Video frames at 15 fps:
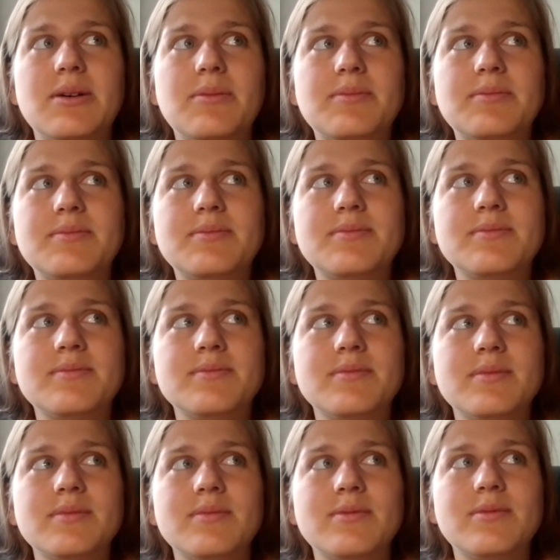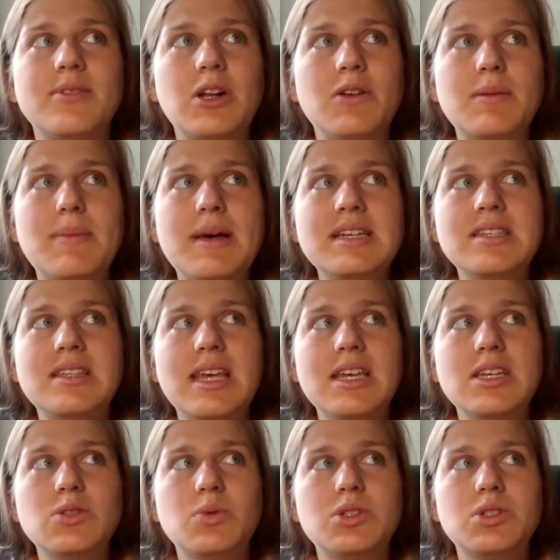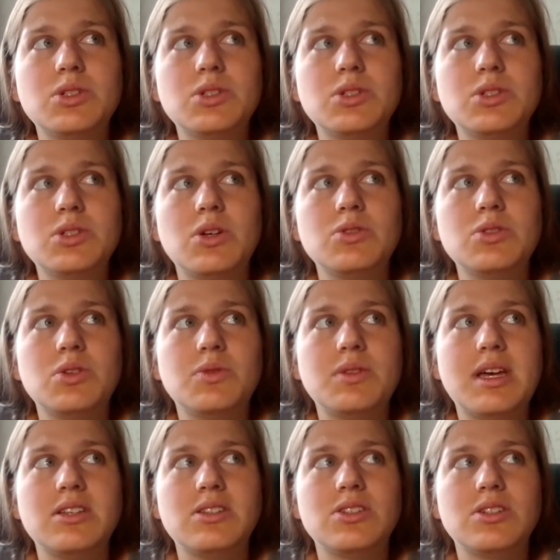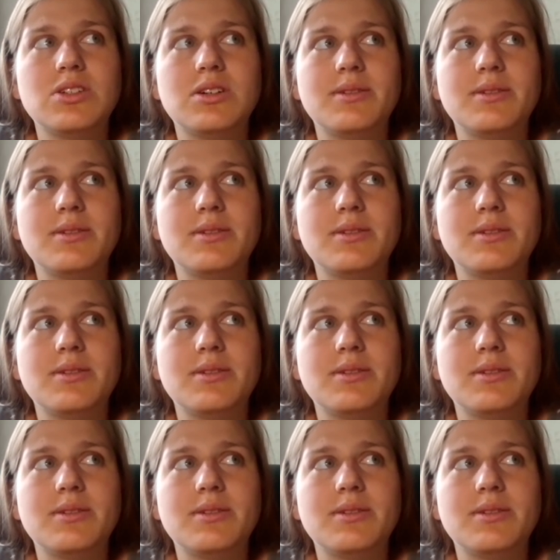One of the best things was also that,